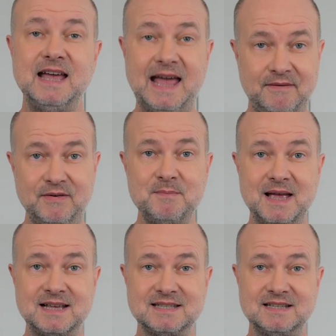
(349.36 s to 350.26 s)

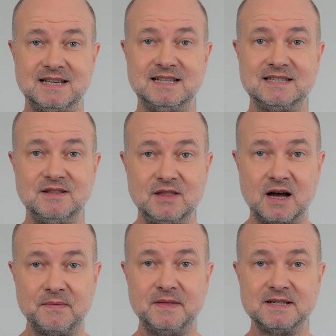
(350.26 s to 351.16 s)
FMS is
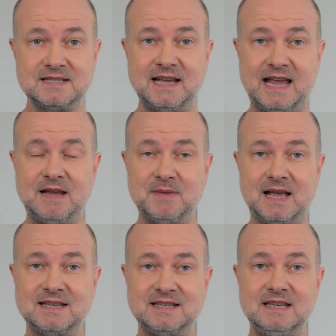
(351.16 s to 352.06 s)
not the same
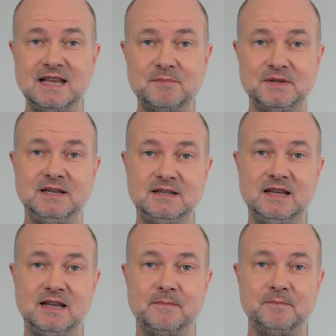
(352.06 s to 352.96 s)
as
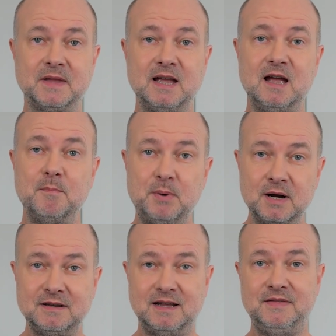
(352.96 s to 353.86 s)
EMTT,
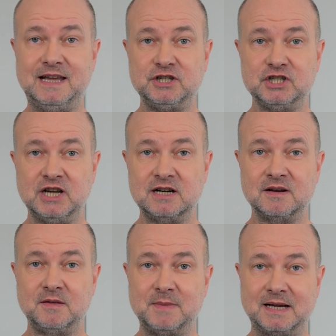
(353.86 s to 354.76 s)
but they
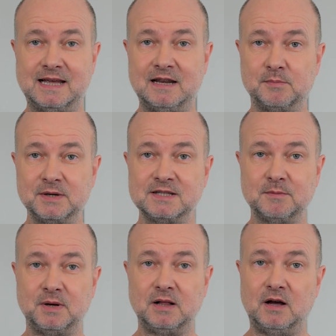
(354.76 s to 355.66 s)
share the magnetic
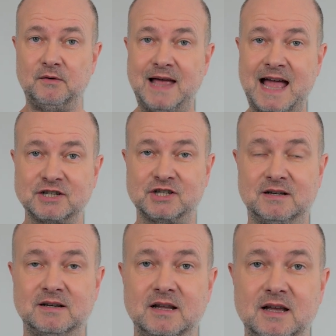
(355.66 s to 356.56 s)
principle of
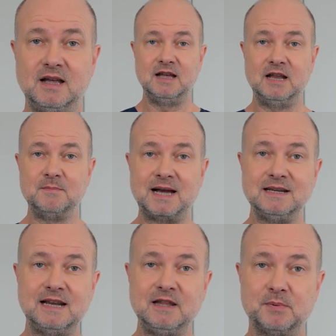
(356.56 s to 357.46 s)
action. In my
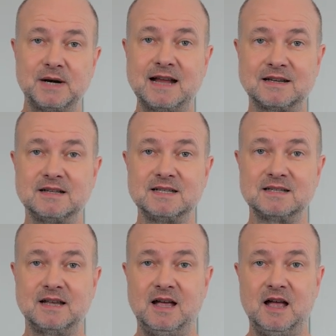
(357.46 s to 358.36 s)
daily
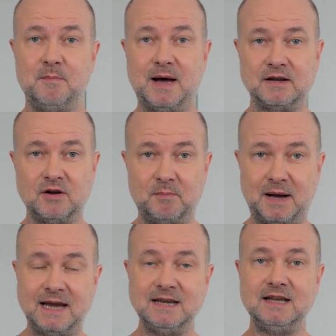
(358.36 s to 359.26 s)
practice, by
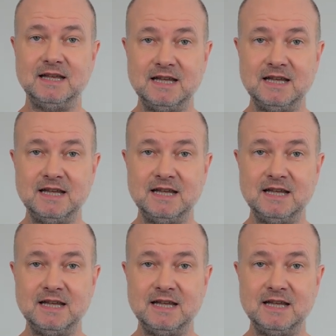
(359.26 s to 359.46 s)
combining